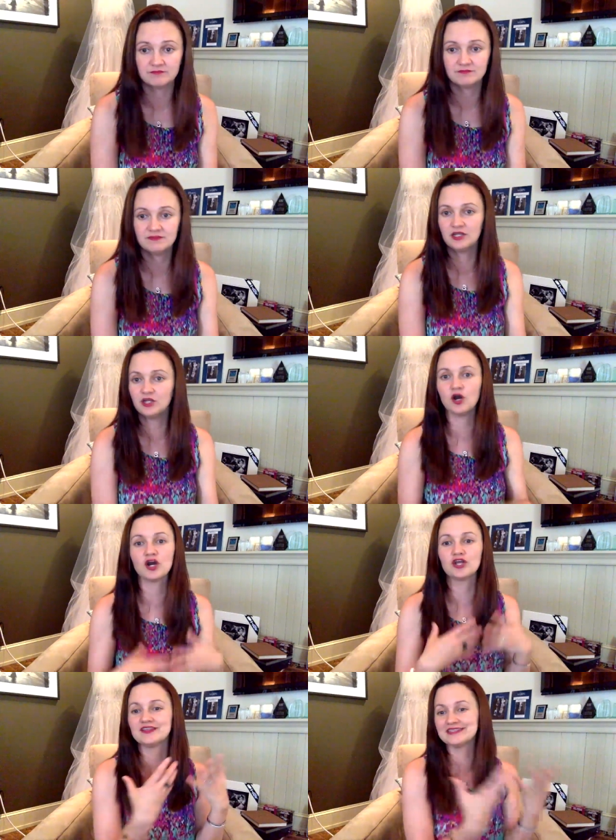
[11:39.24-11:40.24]
You know,
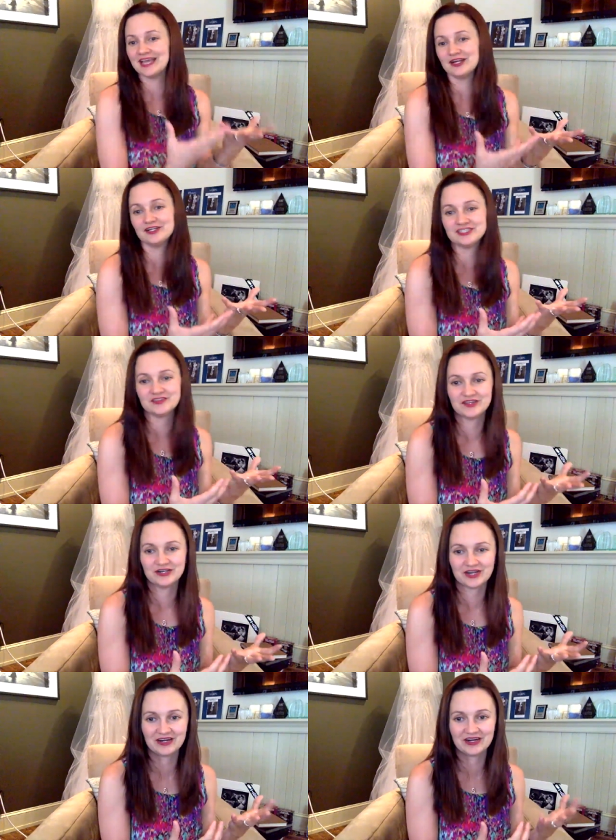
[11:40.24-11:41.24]
or this handkerchief that
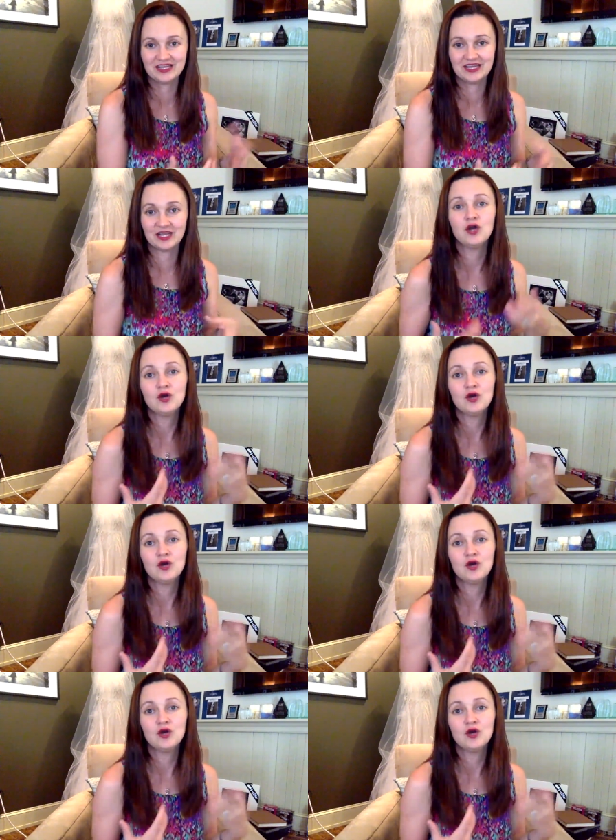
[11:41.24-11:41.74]
you're carrying,